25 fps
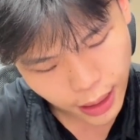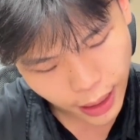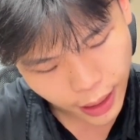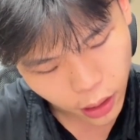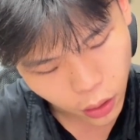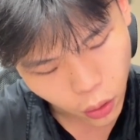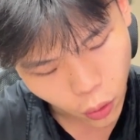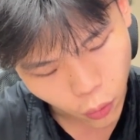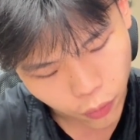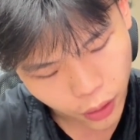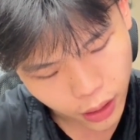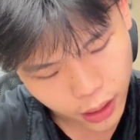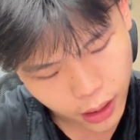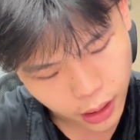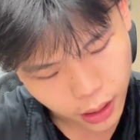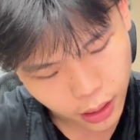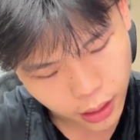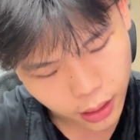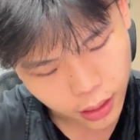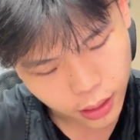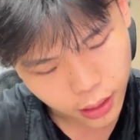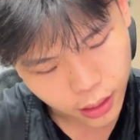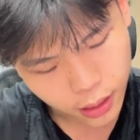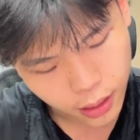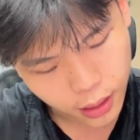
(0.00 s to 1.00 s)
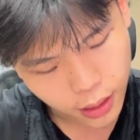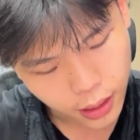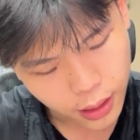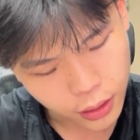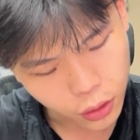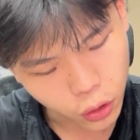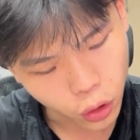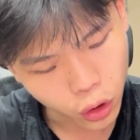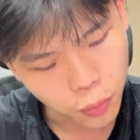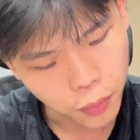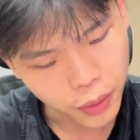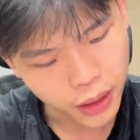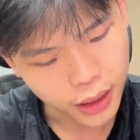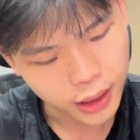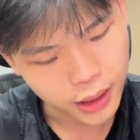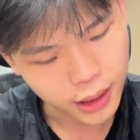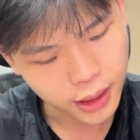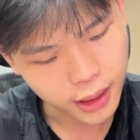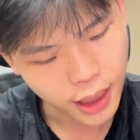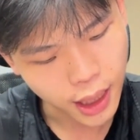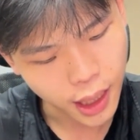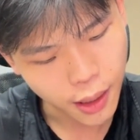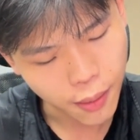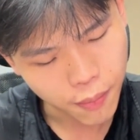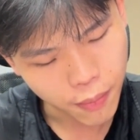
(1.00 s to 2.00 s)
angle over here is going to be the
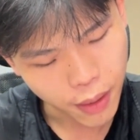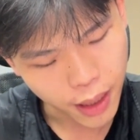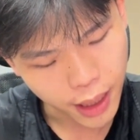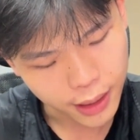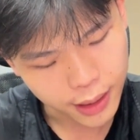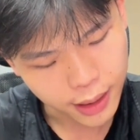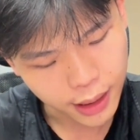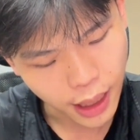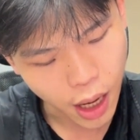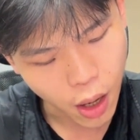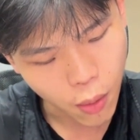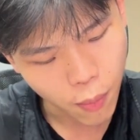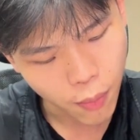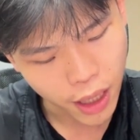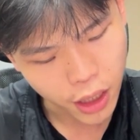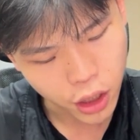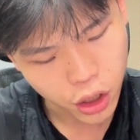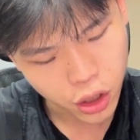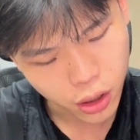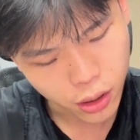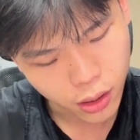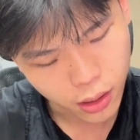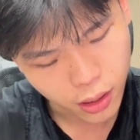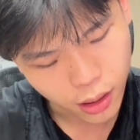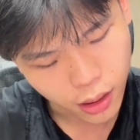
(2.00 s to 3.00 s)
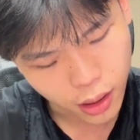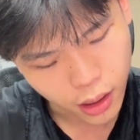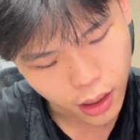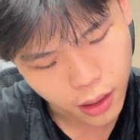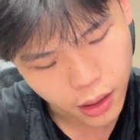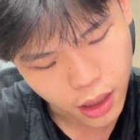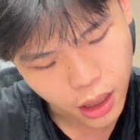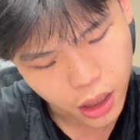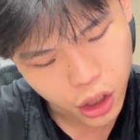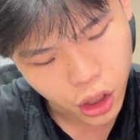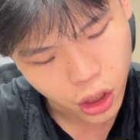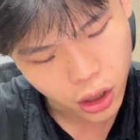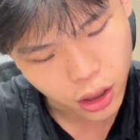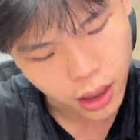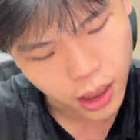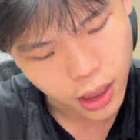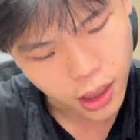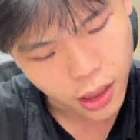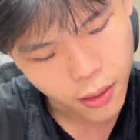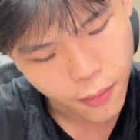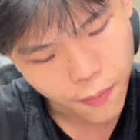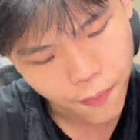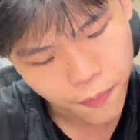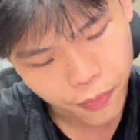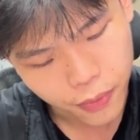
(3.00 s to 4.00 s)
same as how much
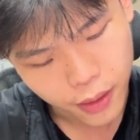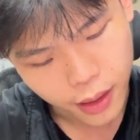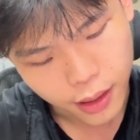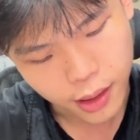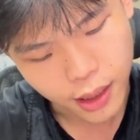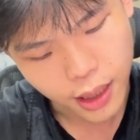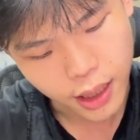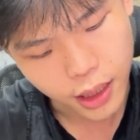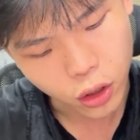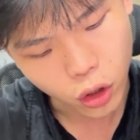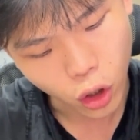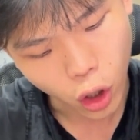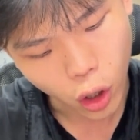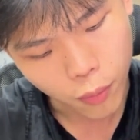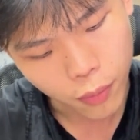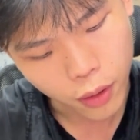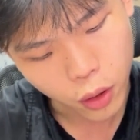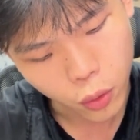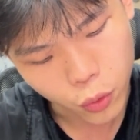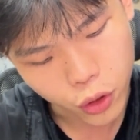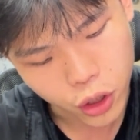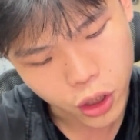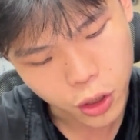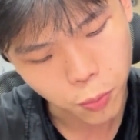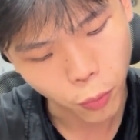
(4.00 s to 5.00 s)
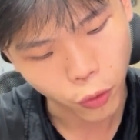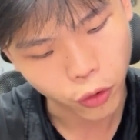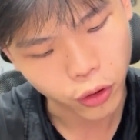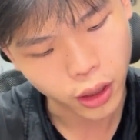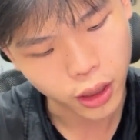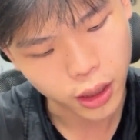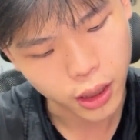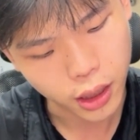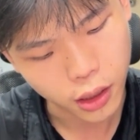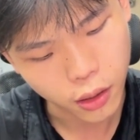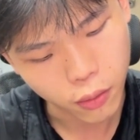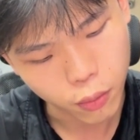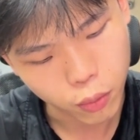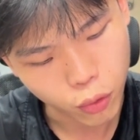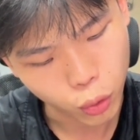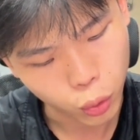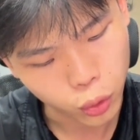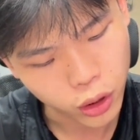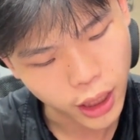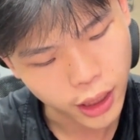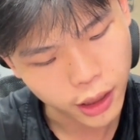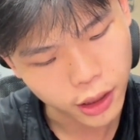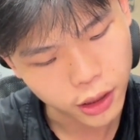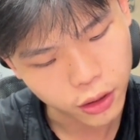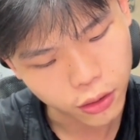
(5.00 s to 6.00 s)
initially the normal, which is pointing here,
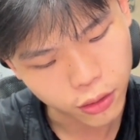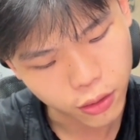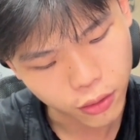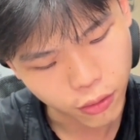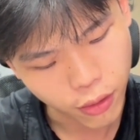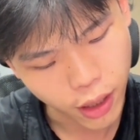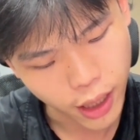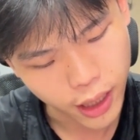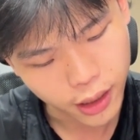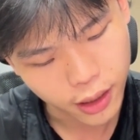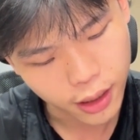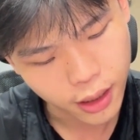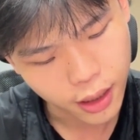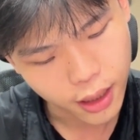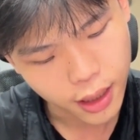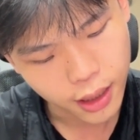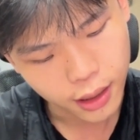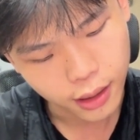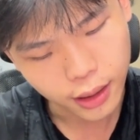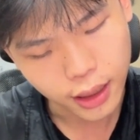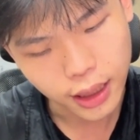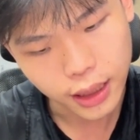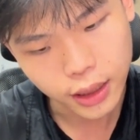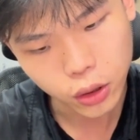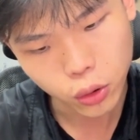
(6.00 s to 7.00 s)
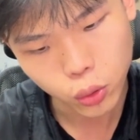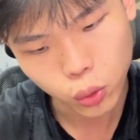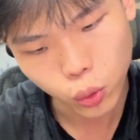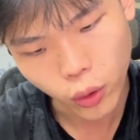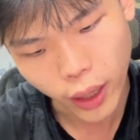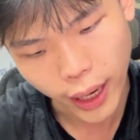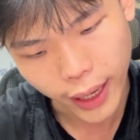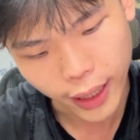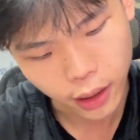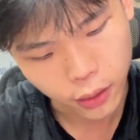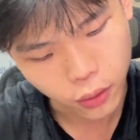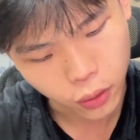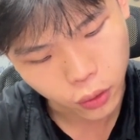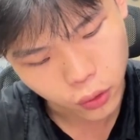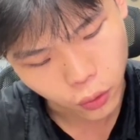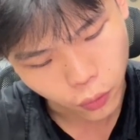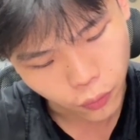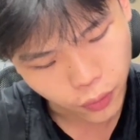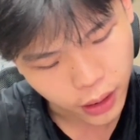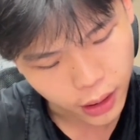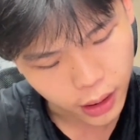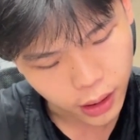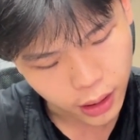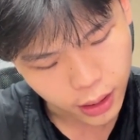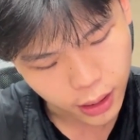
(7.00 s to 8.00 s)
rotates, right? These two angles
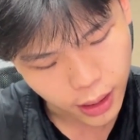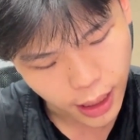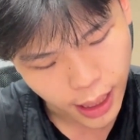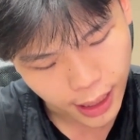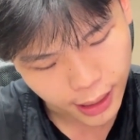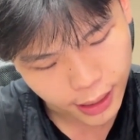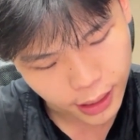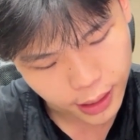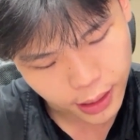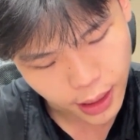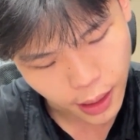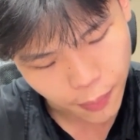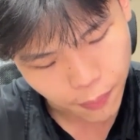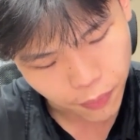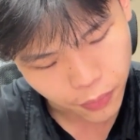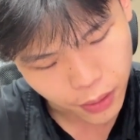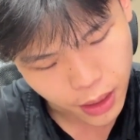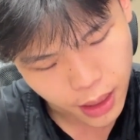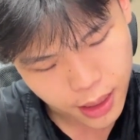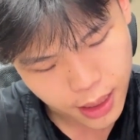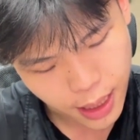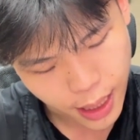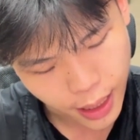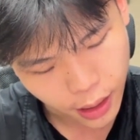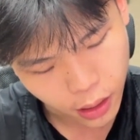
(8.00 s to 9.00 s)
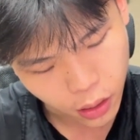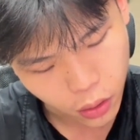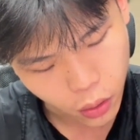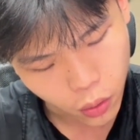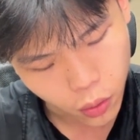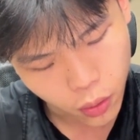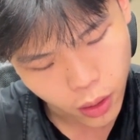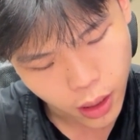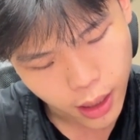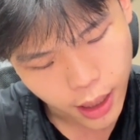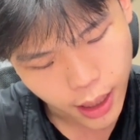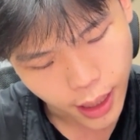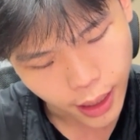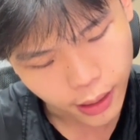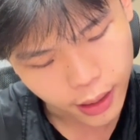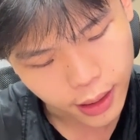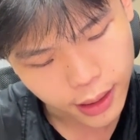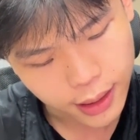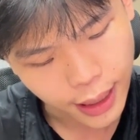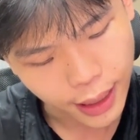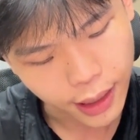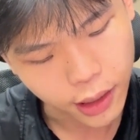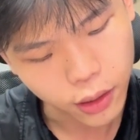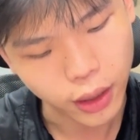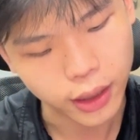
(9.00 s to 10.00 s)
over here are the same. This angle and
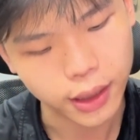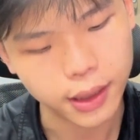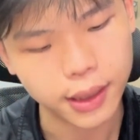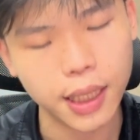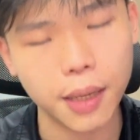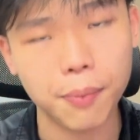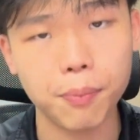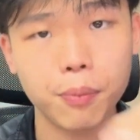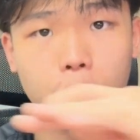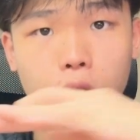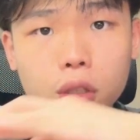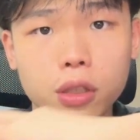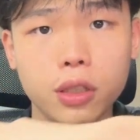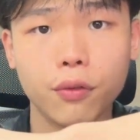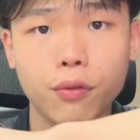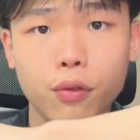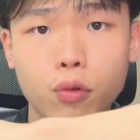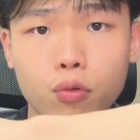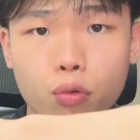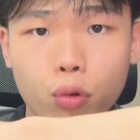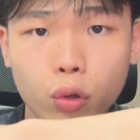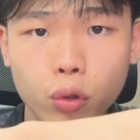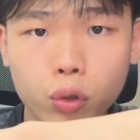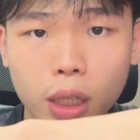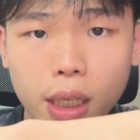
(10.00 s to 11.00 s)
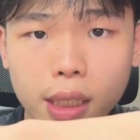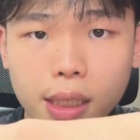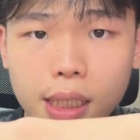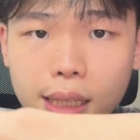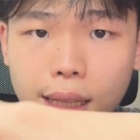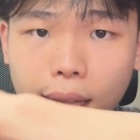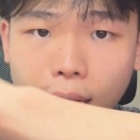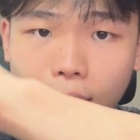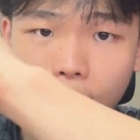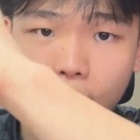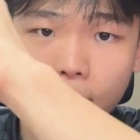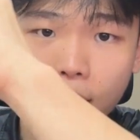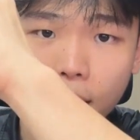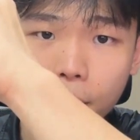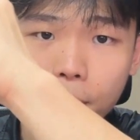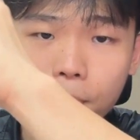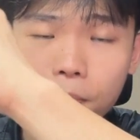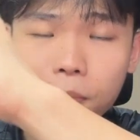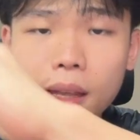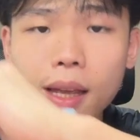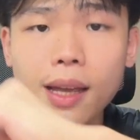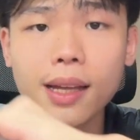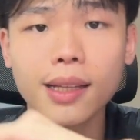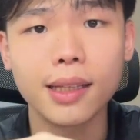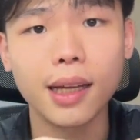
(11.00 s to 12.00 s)
this angle are the same, because if you rotate it like
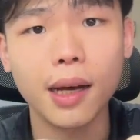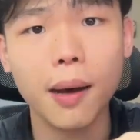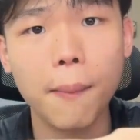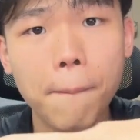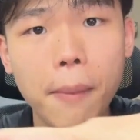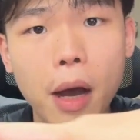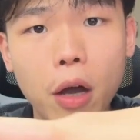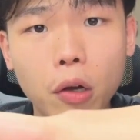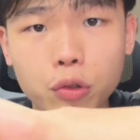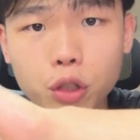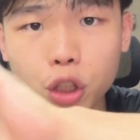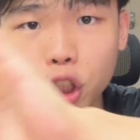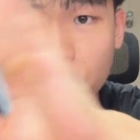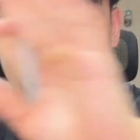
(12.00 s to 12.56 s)
that, the amount of